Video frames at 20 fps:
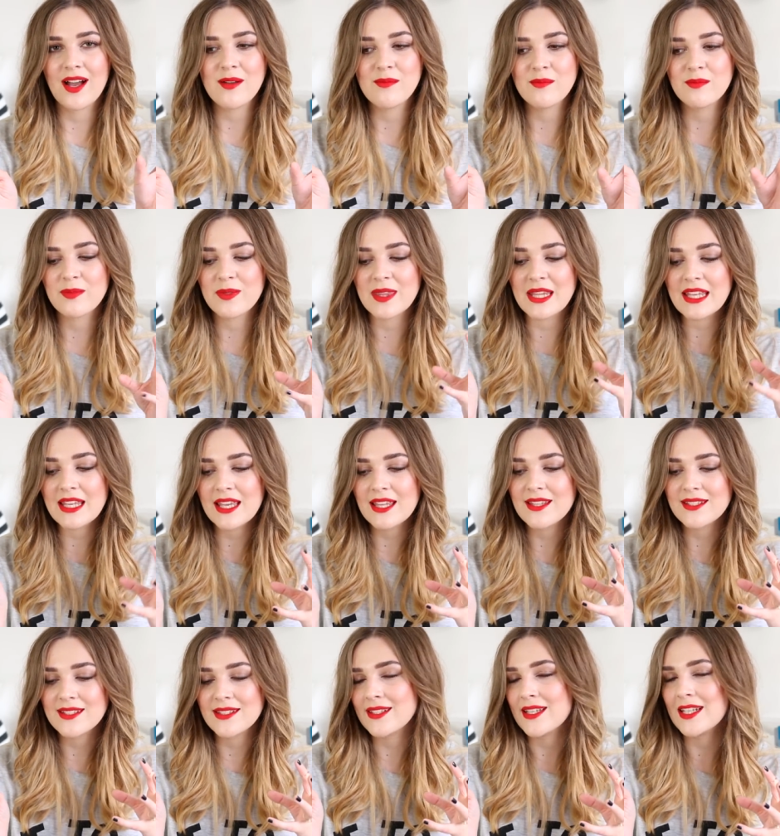I'm thinking
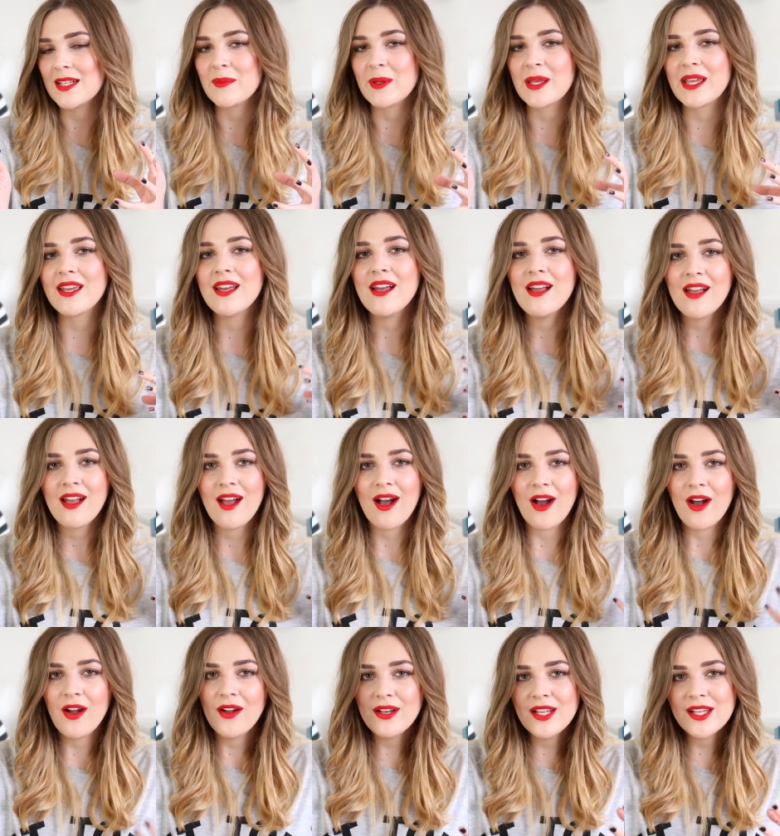this is going to be
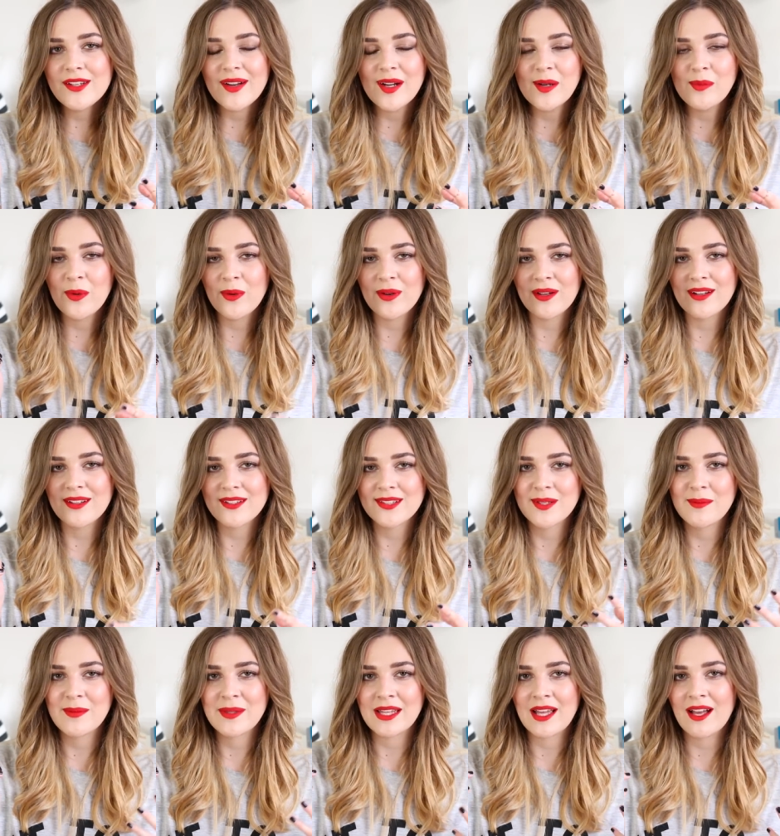a holy grail product,
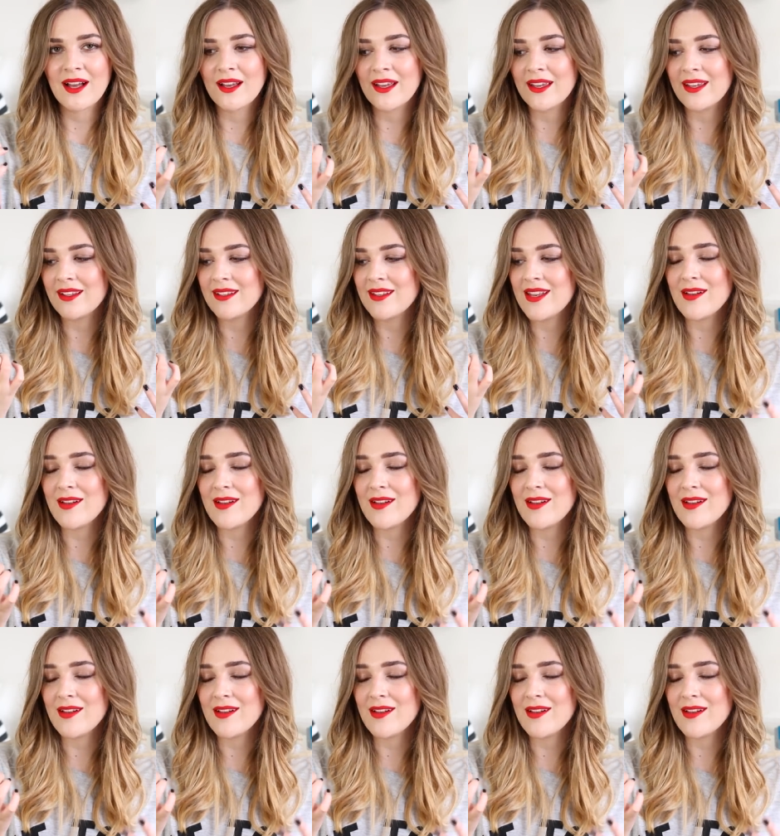something that I